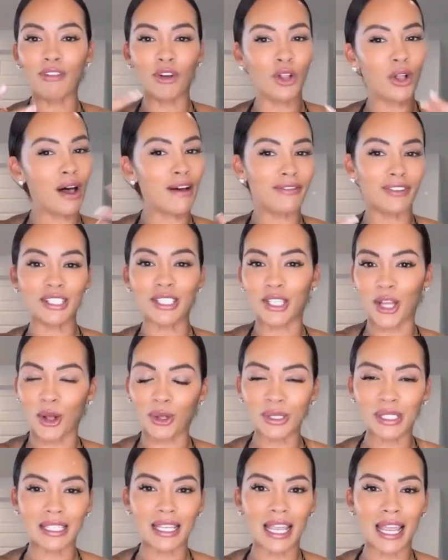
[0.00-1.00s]
Some believed
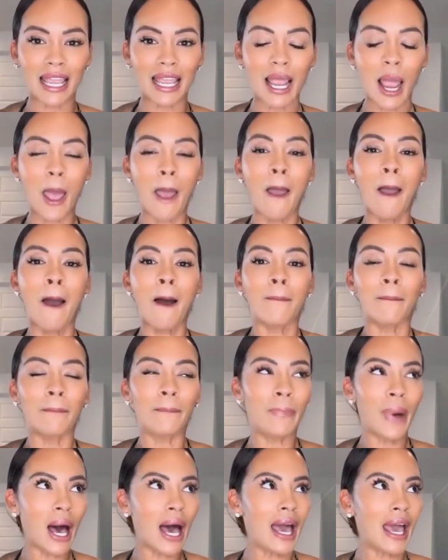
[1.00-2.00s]
it to be emotional
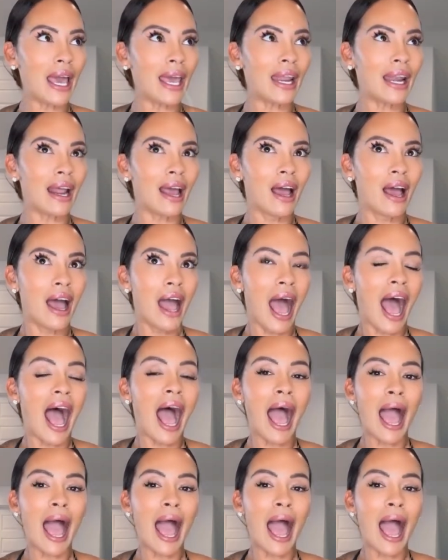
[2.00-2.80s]
connection. It was